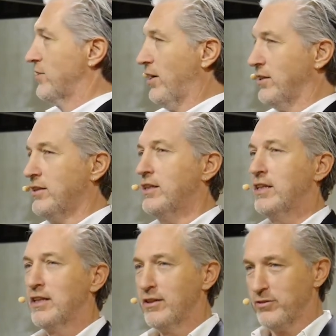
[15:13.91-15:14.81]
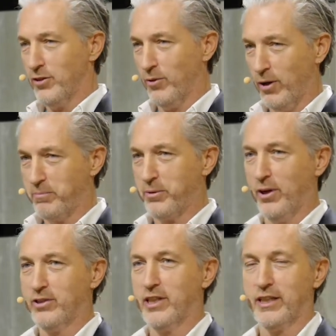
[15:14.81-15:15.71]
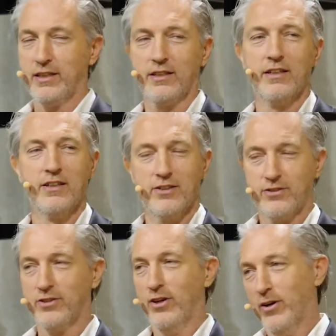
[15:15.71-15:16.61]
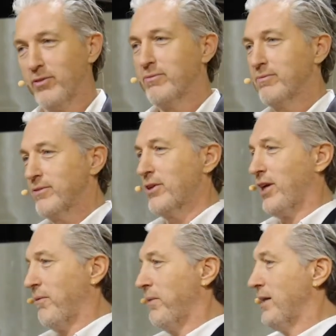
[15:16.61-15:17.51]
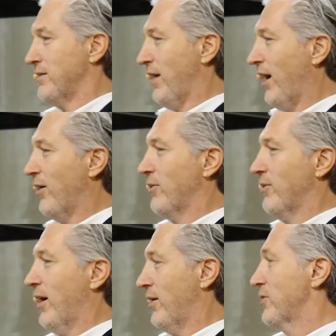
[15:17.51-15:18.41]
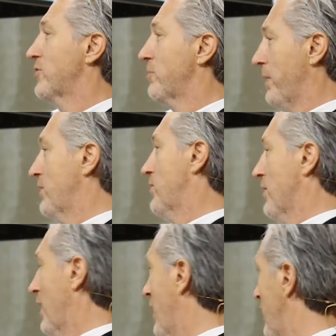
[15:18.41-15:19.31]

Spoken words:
done for one project. So you can imagine how special that